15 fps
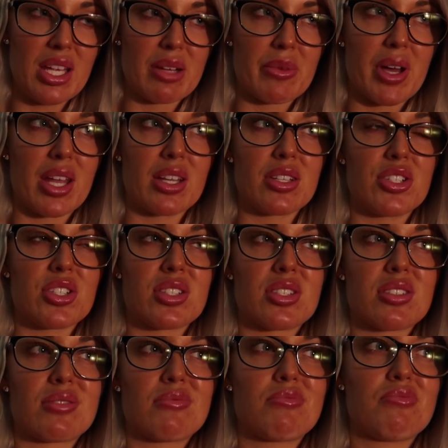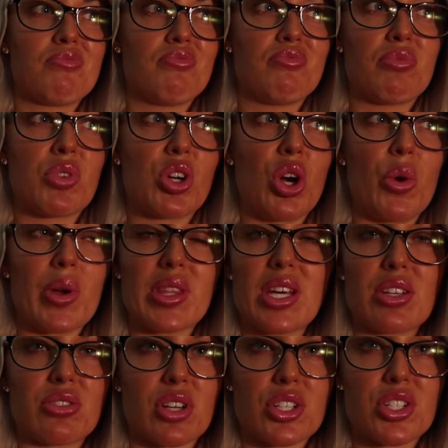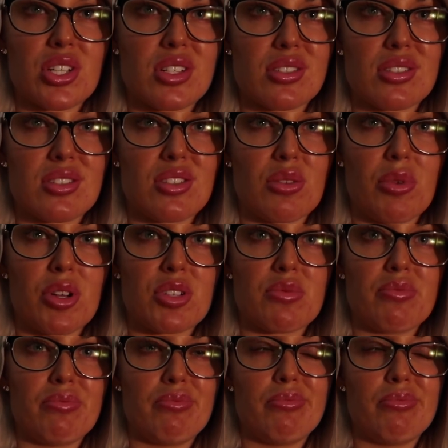And I'm kind of just going that direction because it's so much,